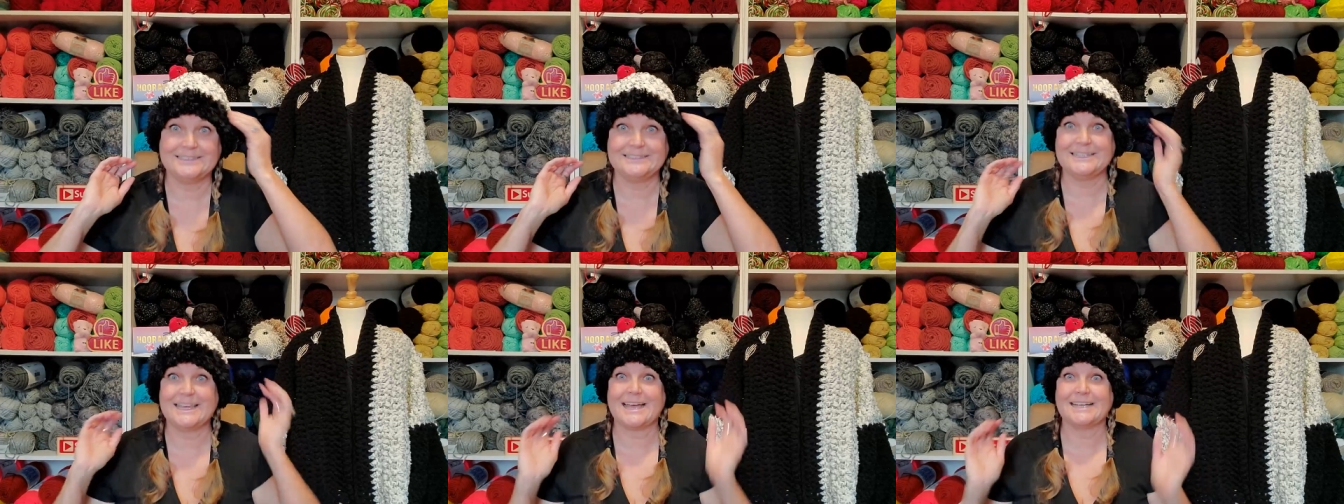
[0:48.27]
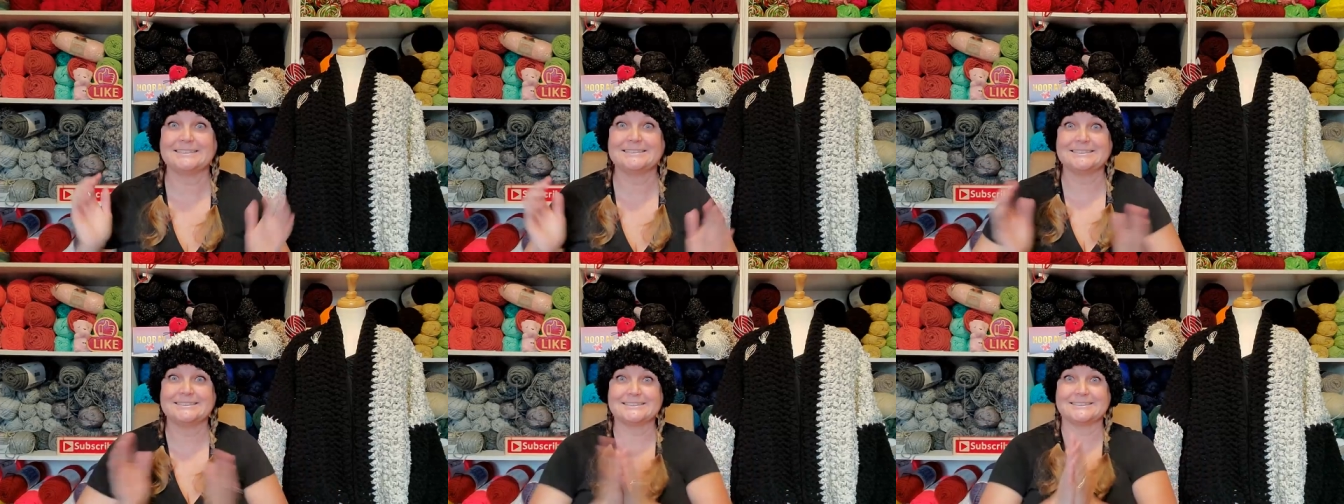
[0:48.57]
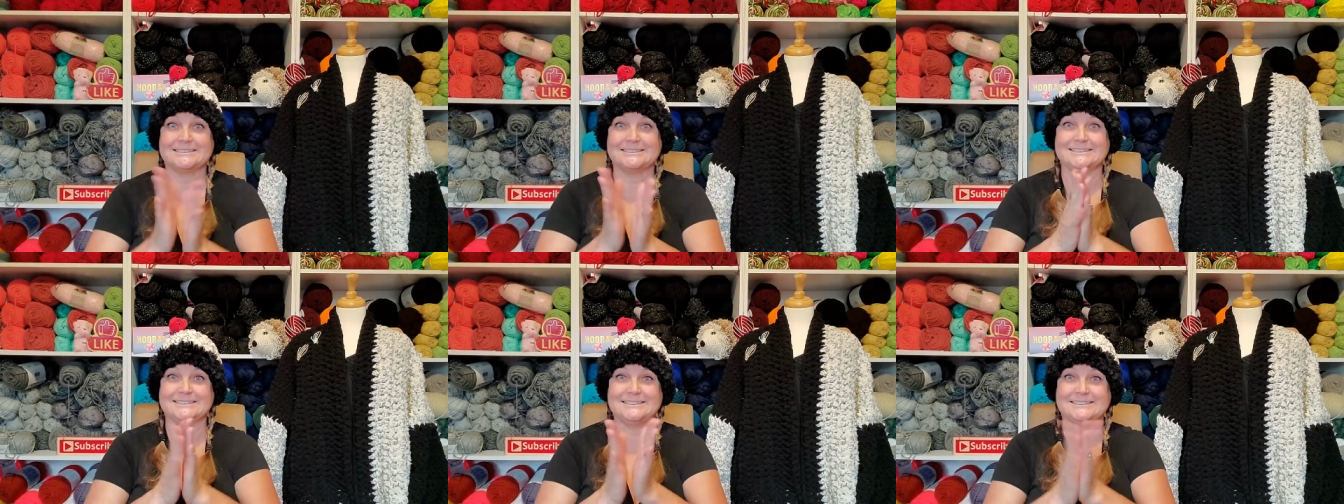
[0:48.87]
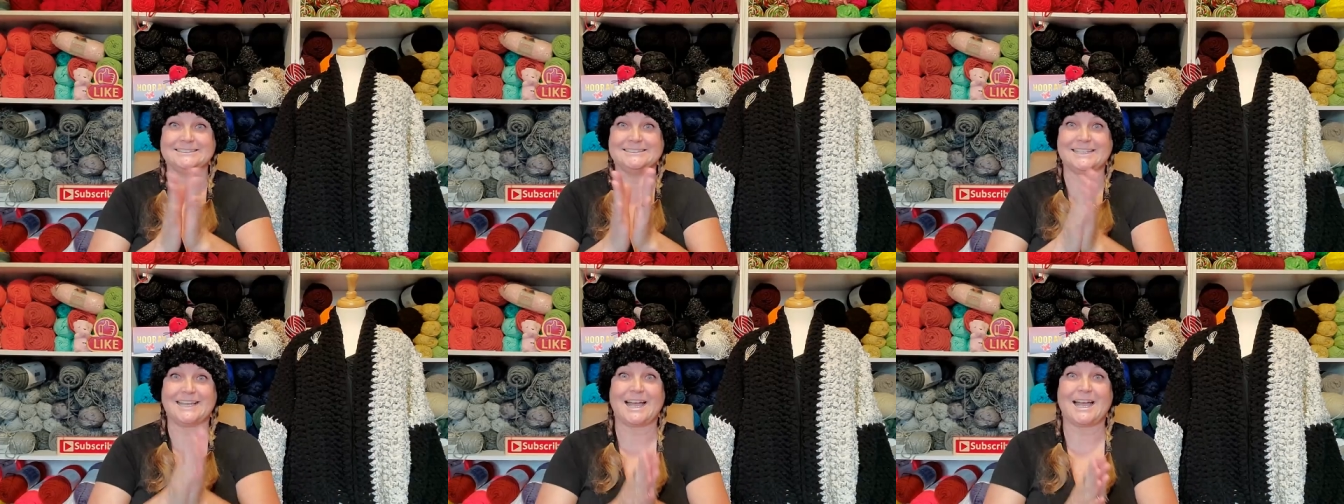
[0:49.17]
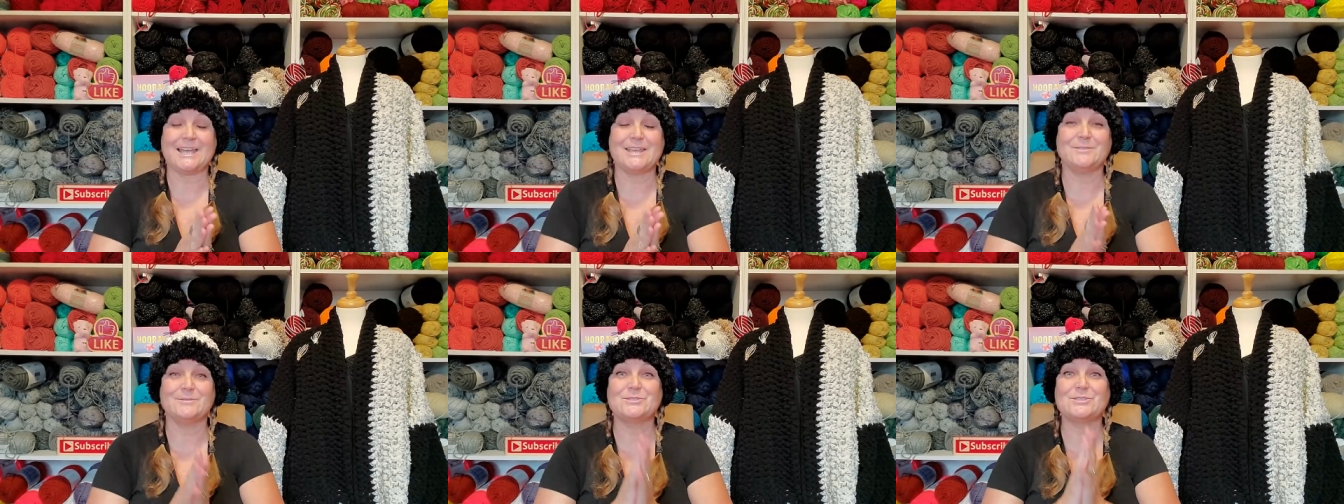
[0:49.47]
Yes.
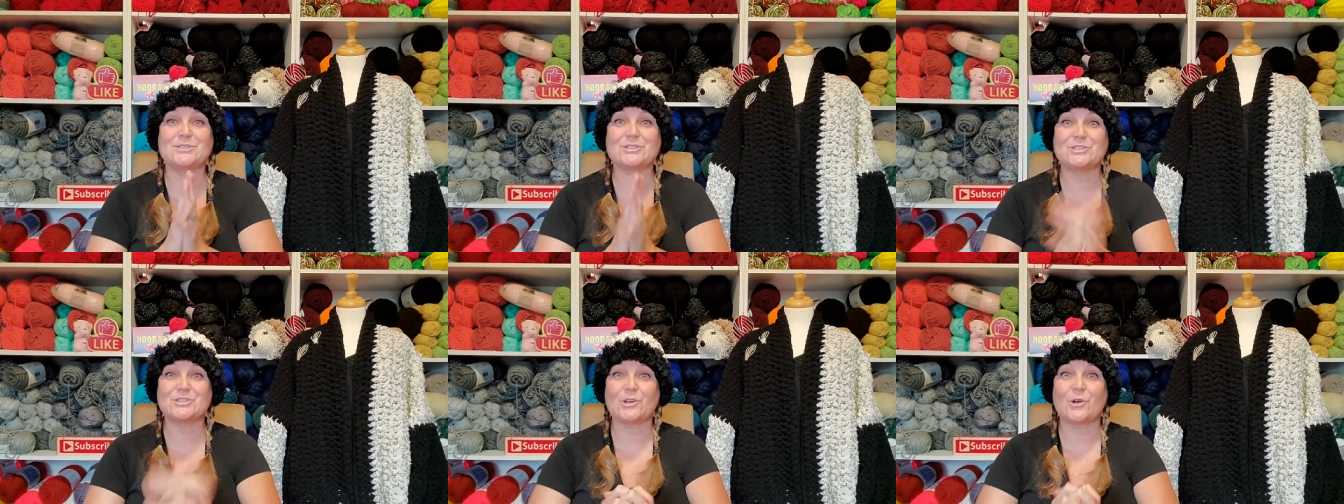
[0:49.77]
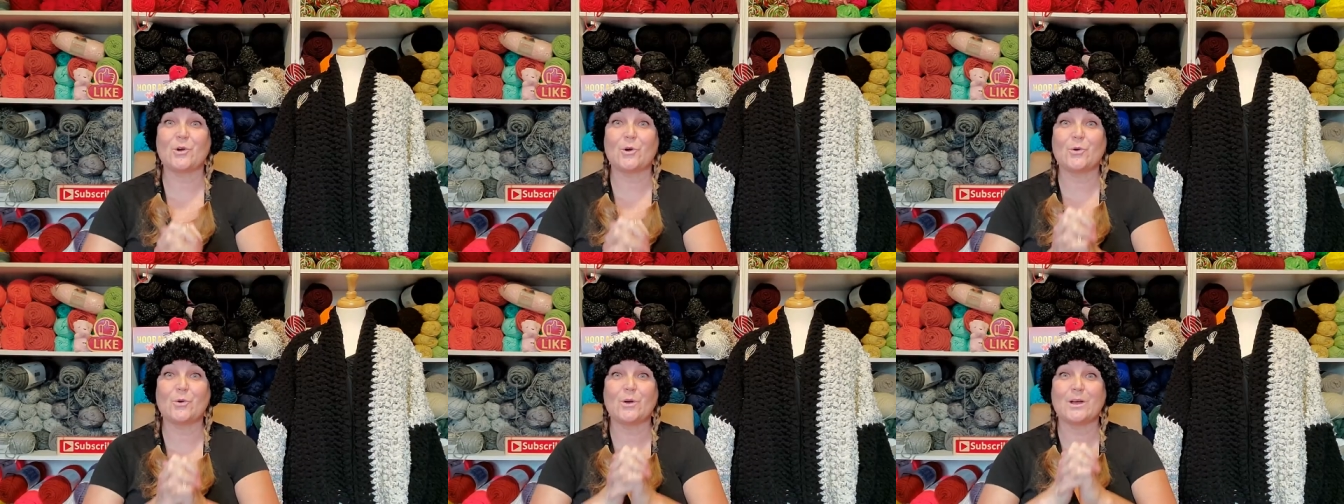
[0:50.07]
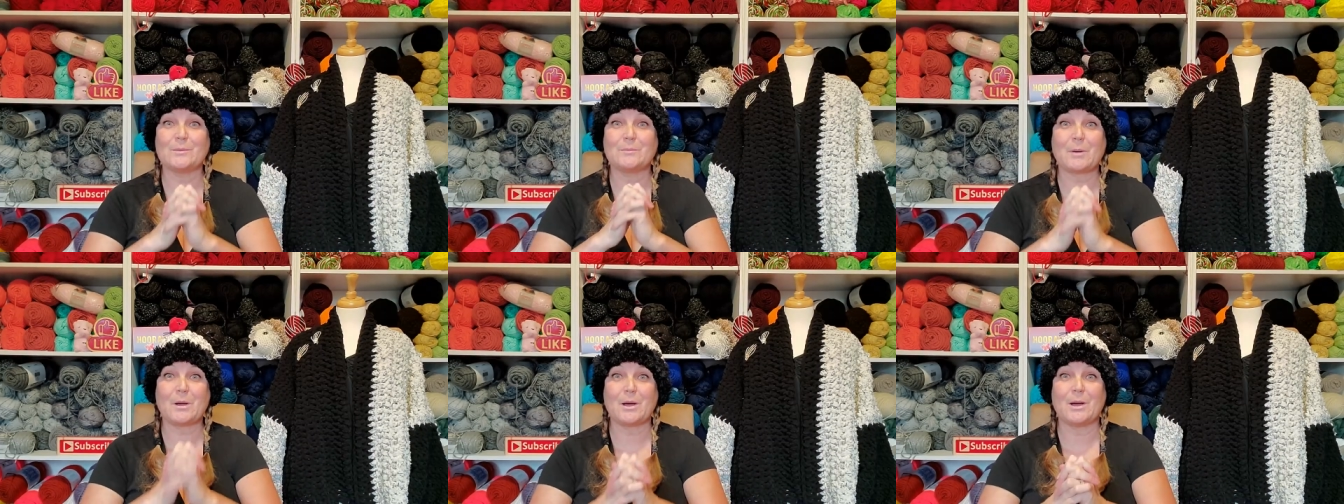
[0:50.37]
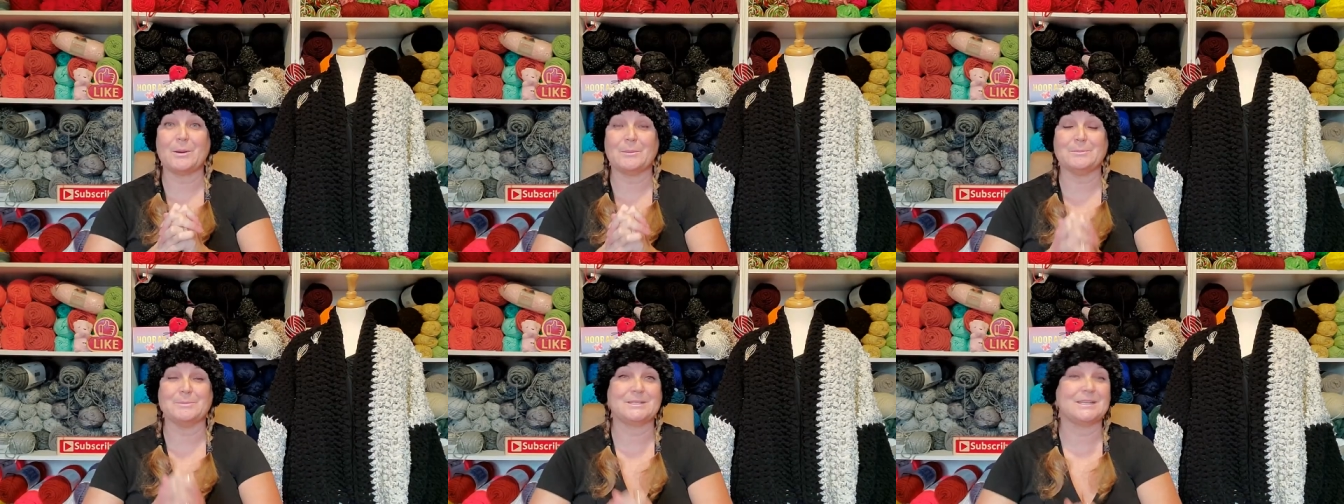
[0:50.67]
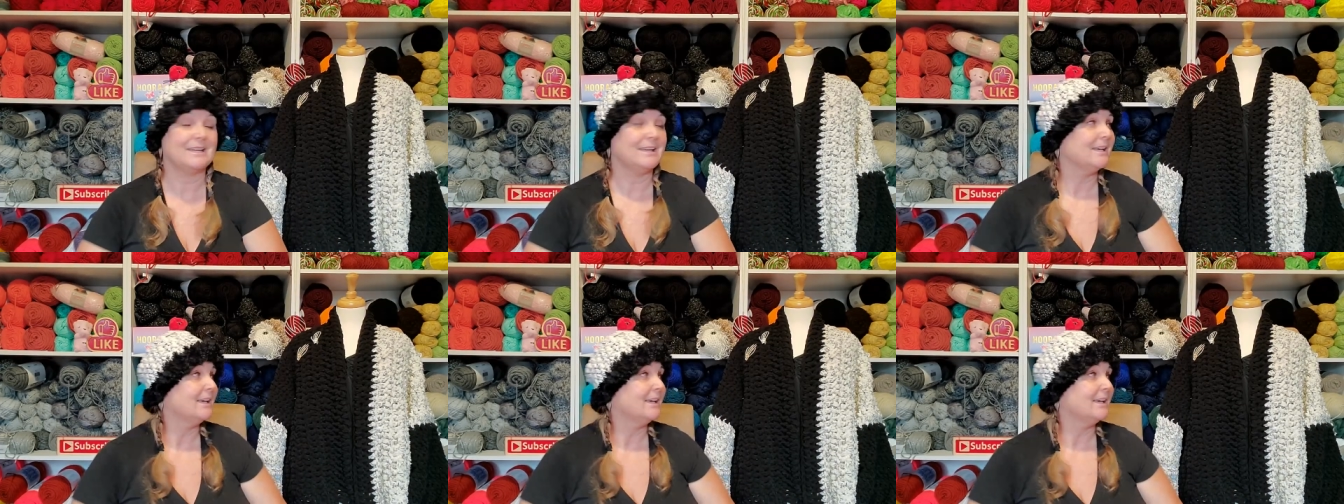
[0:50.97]
I am so pumped.